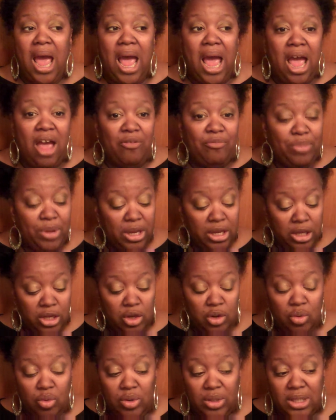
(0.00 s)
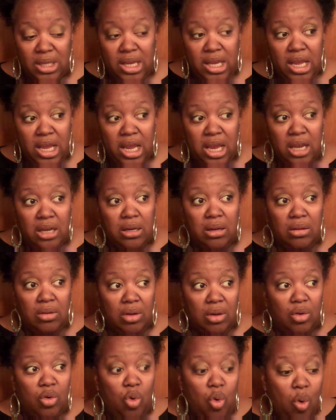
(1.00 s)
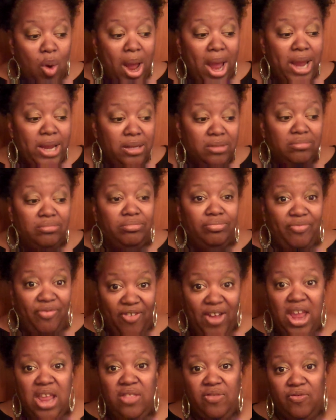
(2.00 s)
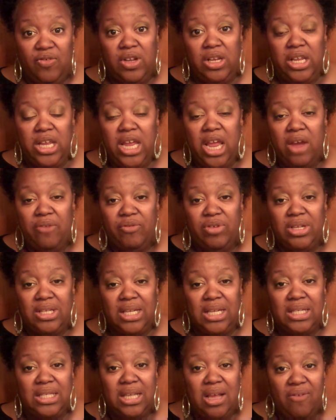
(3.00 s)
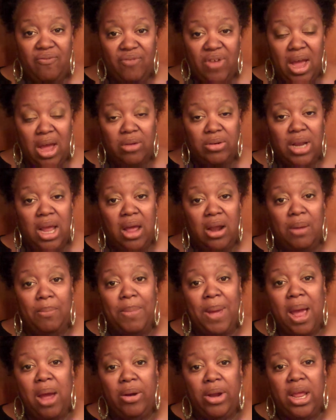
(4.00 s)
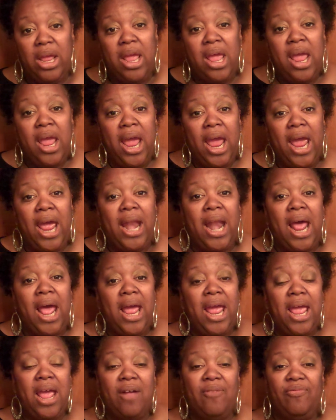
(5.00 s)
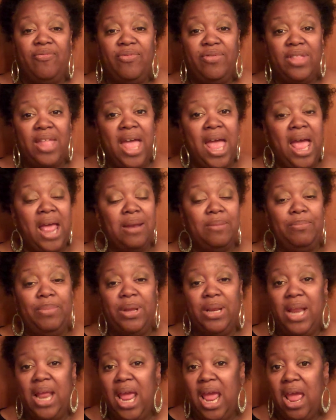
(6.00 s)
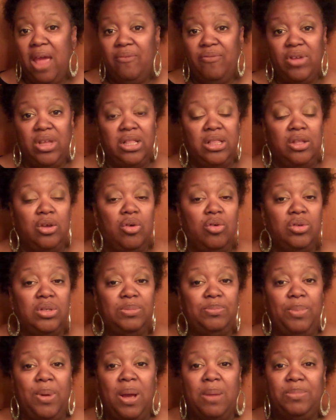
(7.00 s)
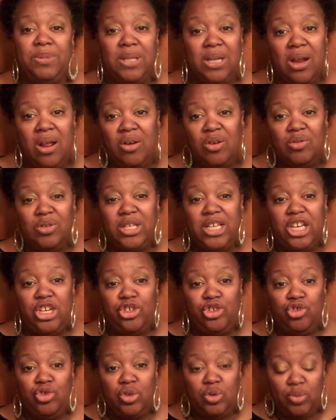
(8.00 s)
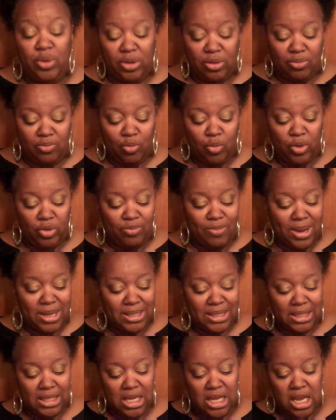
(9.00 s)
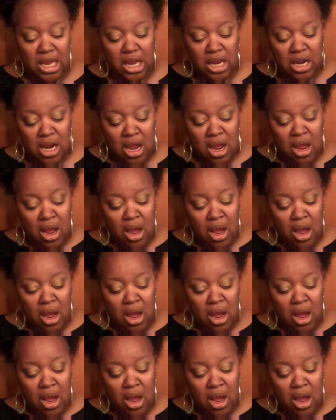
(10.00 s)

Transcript: I've been using it quite faithfully ever since I found out about it, and I have not been having those bumps and all those issues with my skin.